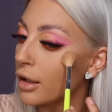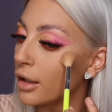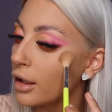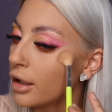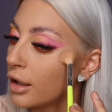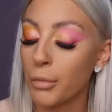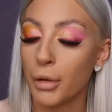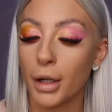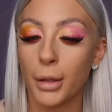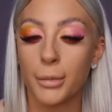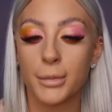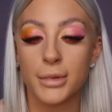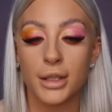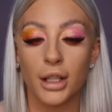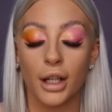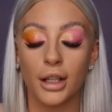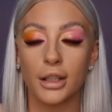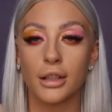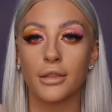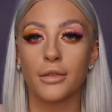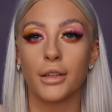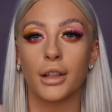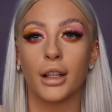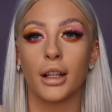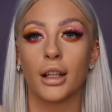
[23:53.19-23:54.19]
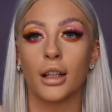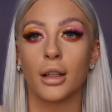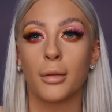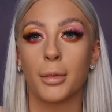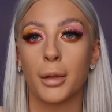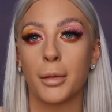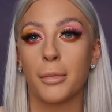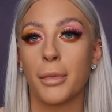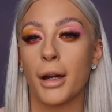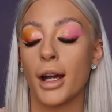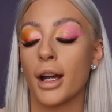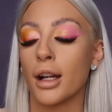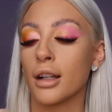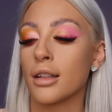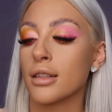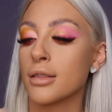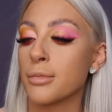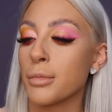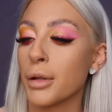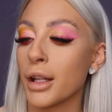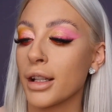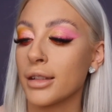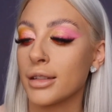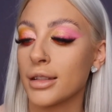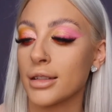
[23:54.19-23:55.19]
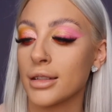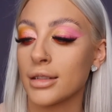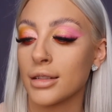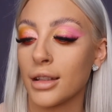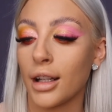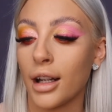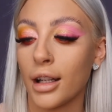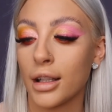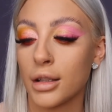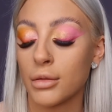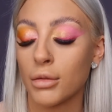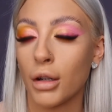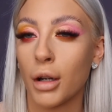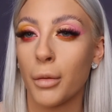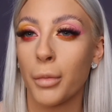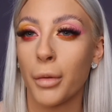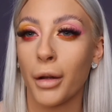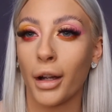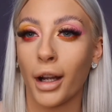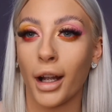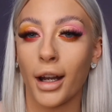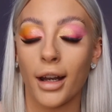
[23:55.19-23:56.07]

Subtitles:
But I'm starting to feel a little bit better because places are starting to open again.